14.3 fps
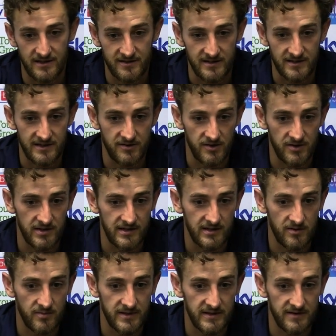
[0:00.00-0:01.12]
think they're on a
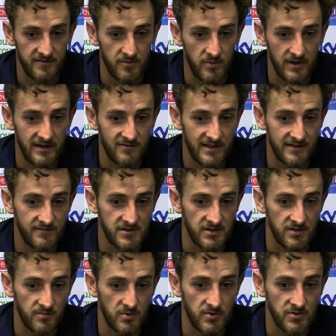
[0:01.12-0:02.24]
little bit different wavelengths,
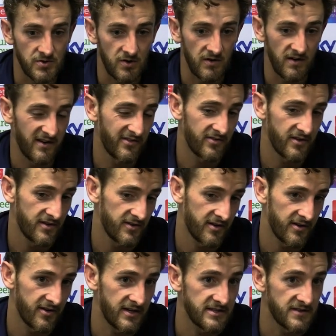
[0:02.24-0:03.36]
and the boys got in and
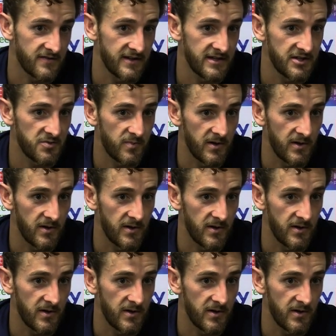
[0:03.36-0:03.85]
done a nice finish.